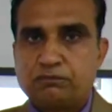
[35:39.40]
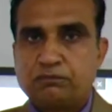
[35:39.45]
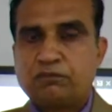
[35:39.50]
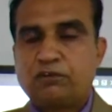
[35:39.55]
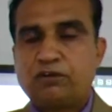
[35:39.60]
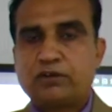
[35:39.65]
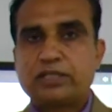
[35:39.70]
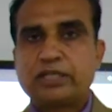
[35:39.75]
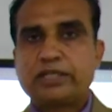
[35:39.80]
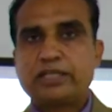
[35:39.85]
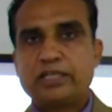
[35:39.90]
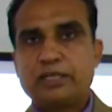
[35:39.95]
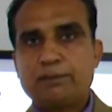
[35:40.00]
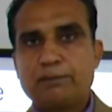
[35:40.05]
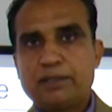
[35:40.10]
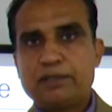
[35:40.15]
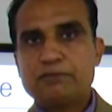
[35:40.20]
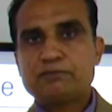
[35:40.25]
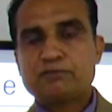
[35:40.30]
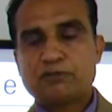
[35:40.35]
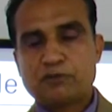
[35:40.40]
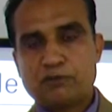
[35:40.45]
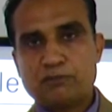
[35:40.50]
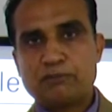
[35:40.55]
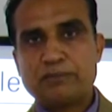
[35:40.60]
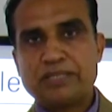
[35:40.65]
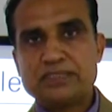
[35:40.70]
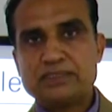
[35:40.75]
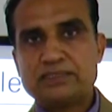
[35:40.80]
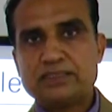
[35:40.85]
for the K map from
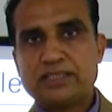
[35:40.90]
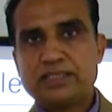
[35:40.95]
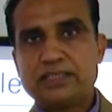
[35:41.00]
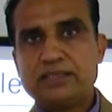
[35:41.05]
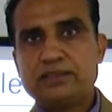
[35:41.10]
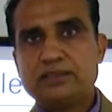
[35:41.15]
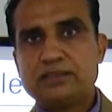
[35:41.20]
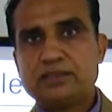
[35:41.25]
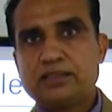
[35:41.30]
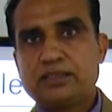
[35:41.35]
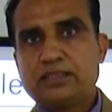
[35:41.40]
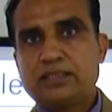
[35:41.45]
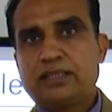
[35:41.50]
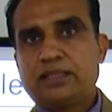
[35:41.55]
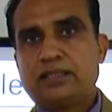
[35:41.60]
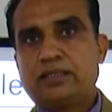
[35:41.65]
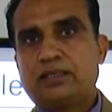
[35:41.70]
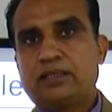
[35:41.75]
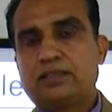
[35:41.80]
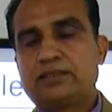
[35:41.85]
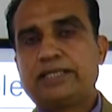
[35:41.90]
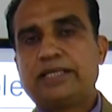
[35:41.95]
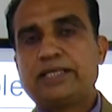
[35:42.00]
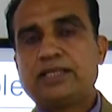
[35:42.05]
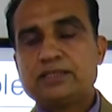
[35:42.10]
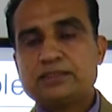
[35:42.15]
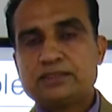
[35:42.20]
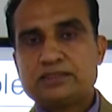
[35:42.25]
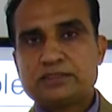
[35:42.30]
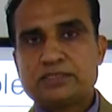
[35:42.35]
my side. There
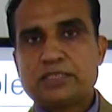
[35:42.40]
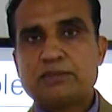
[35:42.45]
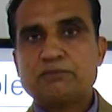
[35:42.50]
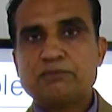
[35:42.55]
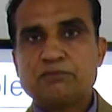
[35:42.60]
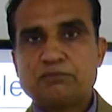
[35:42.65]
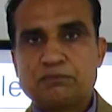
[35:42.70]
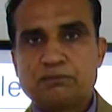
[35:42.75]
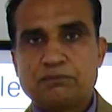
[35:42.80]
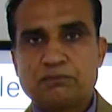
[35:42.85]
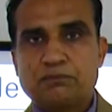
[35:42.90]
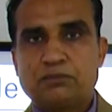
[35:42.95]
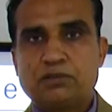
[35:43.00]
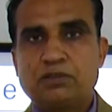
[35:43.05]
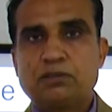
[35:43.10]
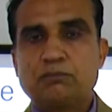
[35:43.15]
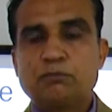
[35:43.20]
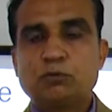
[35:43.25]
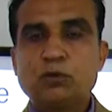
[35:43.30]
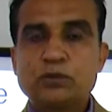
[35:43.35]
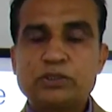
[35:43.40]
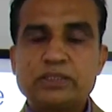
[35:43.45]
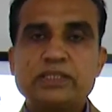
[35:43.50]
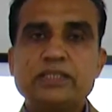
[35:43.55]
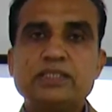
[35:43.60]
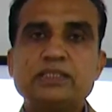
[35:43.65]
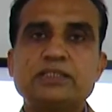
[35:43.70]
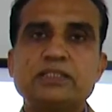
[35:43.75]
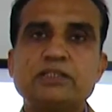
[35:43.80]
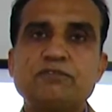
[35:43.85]
is some more
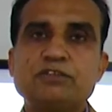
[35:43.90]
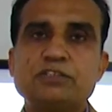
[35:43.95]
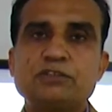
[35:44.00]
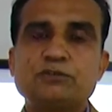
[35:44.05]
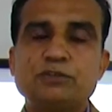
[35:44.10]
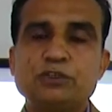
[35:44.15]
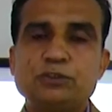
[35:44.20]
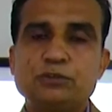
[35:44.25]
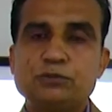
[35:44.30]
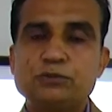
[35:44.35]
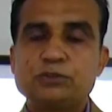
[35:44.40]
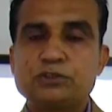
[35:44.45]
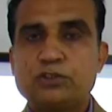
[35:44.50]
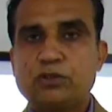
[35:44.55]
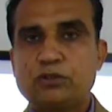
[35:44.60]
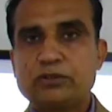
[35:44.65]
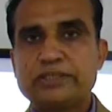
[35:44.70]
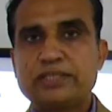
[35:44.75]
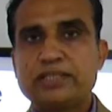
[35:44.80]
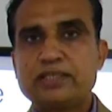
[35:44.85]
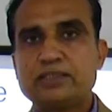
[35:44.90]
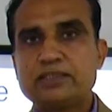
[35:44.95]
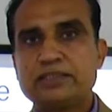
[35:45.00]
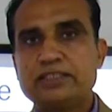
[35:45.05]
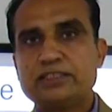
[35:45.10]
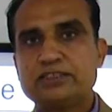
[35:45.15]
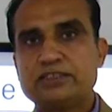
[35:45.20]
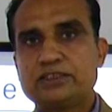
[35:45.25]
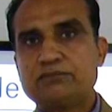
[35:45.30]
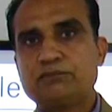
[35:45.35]
condition which we use dot
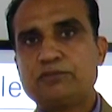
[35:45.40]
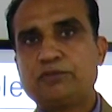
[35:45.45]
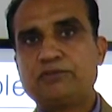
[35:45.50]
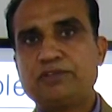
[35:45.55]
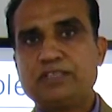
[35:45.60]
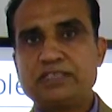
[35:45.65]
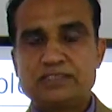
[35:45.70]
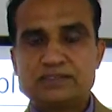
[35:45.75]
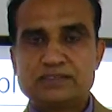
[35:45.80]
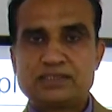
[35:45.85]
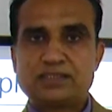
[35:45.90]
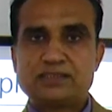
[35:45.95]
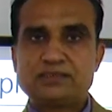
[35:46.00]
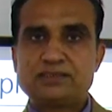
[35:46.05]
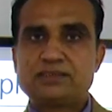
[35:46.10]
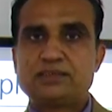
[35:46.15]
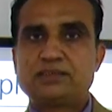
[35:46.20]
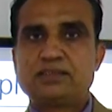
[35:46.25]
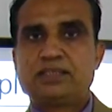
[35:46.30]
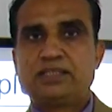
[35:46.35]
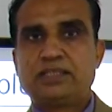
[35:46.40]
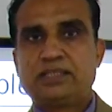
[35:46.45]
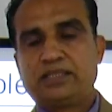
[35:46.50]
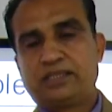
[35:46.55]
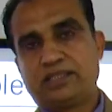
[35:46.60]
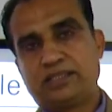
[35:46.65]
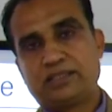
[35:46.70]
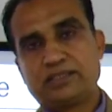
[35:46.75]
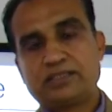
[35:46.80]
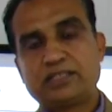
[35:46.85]
definition. We will discuss in
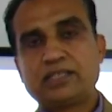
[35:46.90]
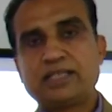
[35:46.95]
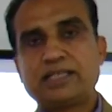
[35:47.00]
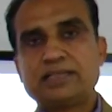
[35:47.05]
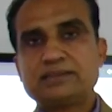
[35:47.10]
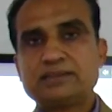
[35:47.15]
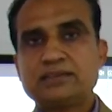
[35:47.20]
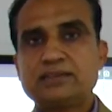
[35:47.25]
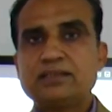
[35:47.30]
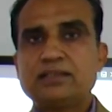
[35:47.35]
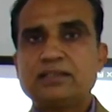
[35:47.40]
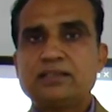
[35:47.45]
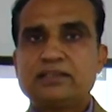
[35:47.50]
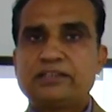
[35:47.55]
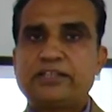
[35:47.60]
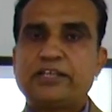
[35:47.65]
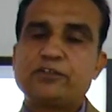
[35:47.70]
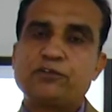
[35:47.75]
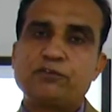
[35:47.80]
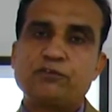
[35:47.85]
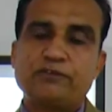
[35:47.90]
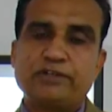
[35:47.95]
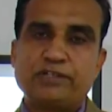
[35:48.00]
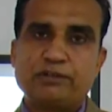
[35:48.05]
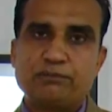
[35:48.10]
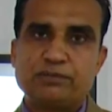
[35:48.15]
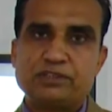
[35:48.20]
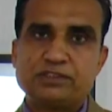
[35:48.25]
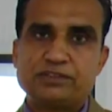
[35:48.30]
another lecture. Thank you very much.